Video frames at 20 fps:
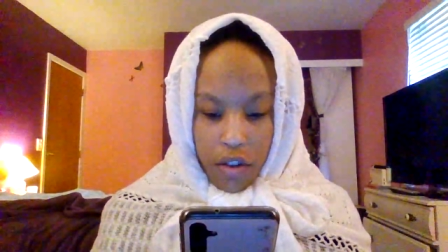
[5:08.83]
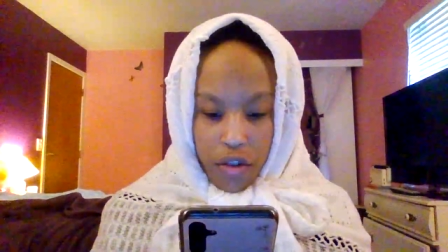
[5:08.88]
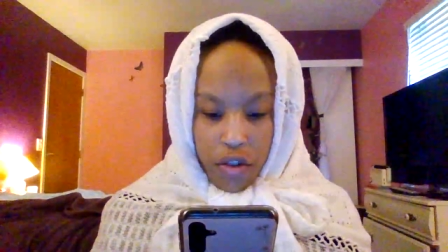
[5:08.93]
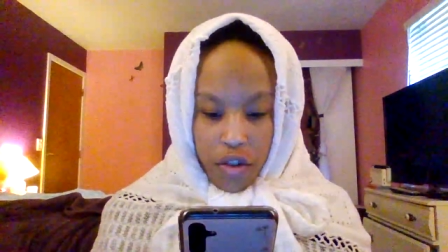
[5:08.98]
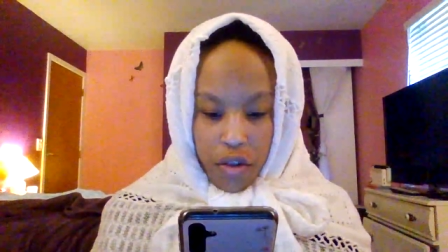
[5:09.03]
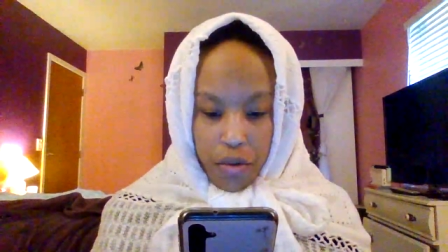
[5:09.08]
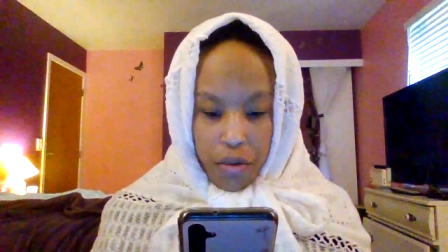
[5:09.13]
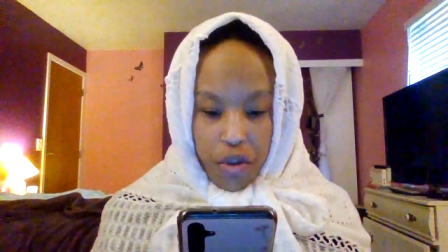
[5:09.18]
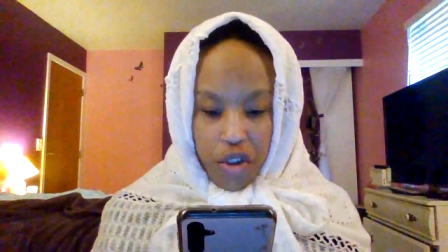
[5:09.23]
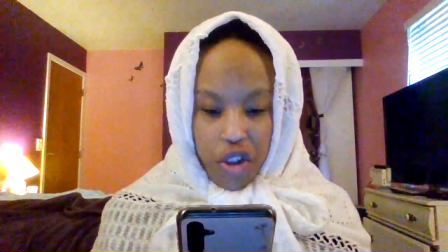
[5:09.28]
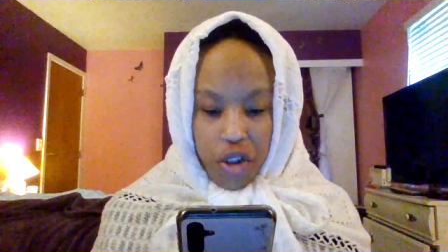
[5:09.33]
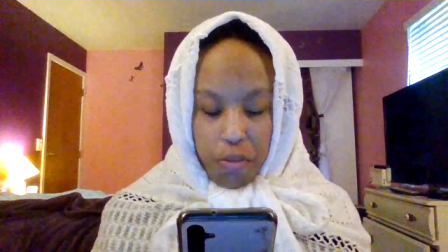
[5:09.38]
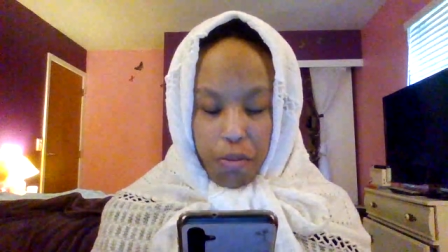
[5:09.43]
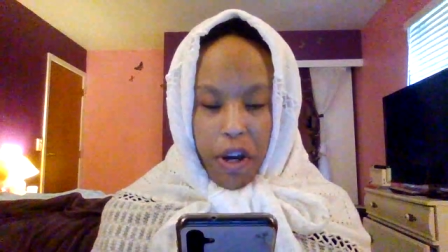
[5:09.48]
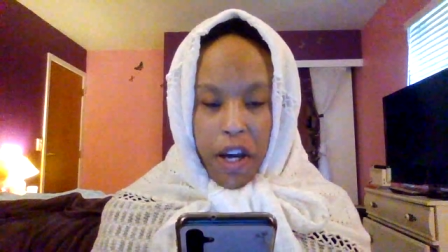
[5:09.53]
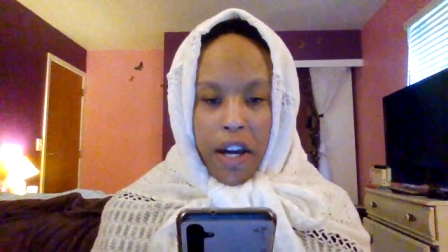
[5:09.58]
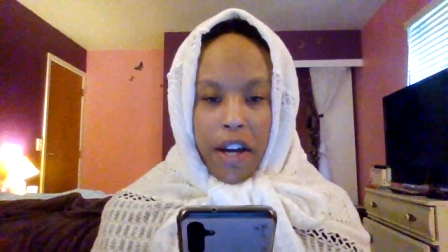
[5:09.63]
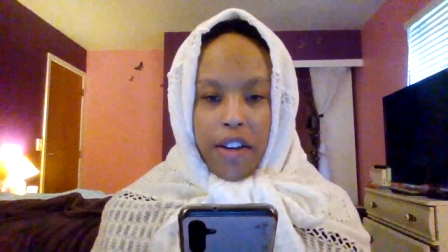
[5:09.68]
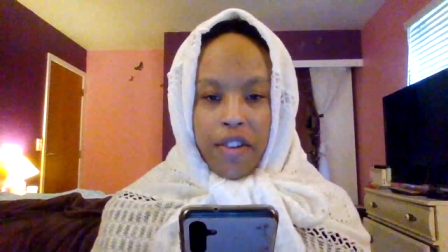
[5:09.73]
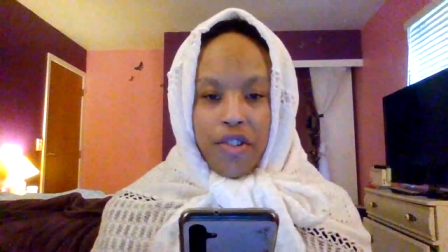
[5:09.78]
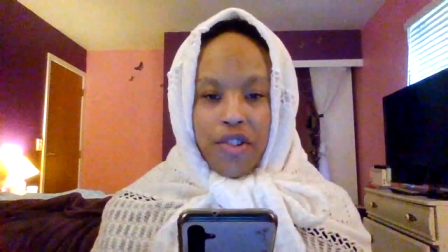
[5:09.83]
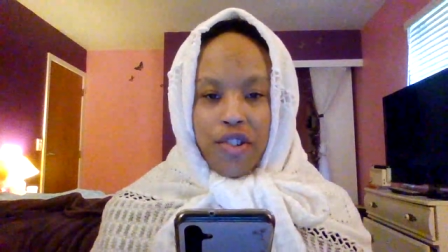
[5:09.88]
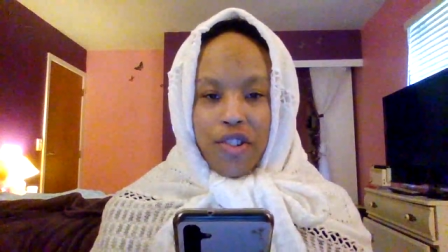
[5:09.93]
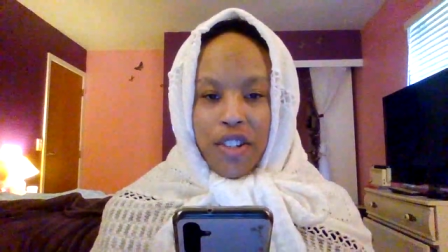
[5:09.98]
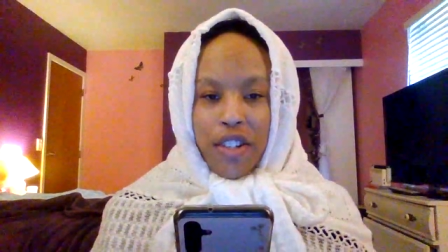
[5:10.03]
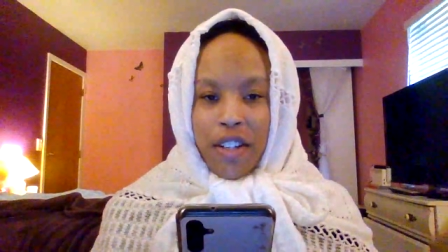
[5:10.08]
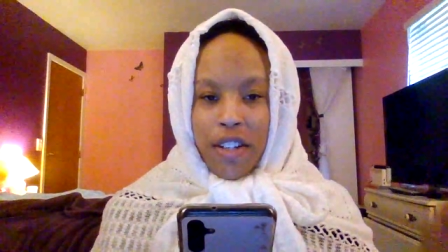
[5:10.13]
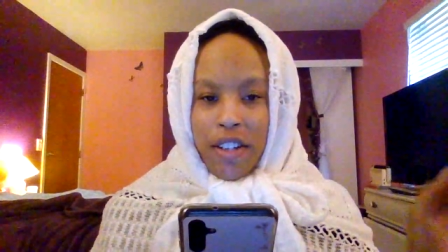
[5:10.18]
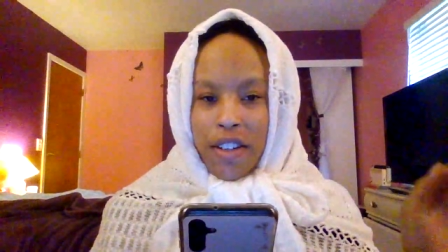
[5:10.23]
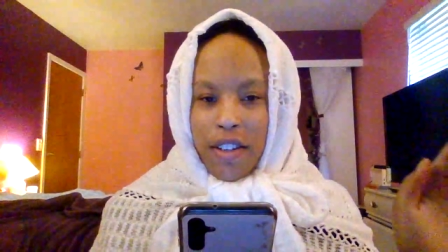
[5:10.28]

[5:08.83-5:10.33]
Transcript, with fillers: to smash